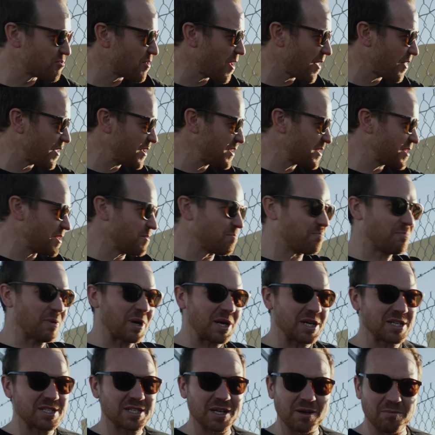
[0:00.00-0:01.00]
Brothers that
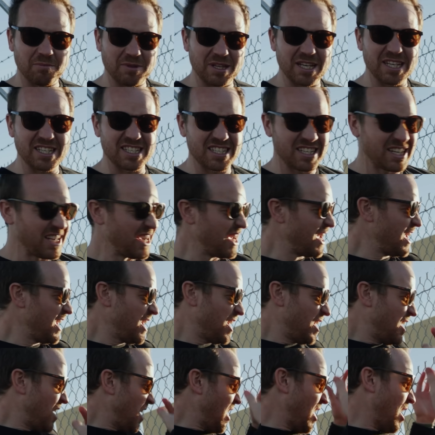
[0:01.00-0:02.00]
buys up this
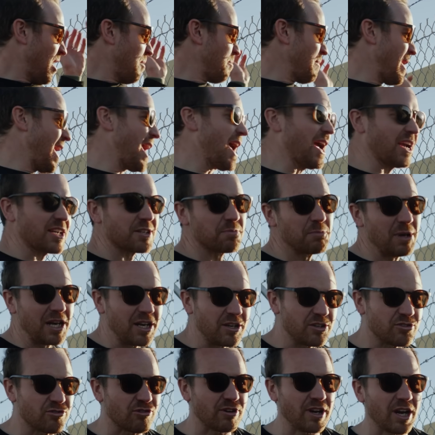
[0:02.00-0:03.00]

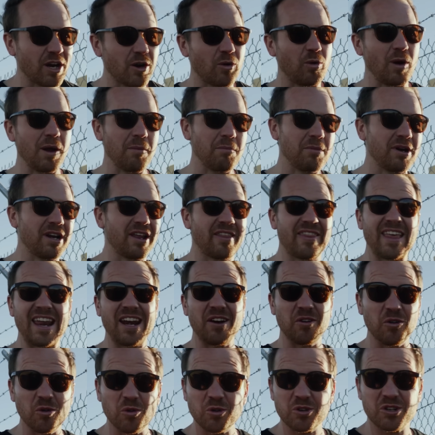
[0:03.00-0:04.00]
ex-military equipment and
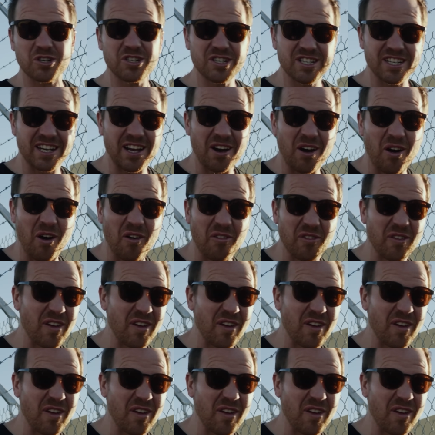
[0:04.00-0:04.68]
then auctions it off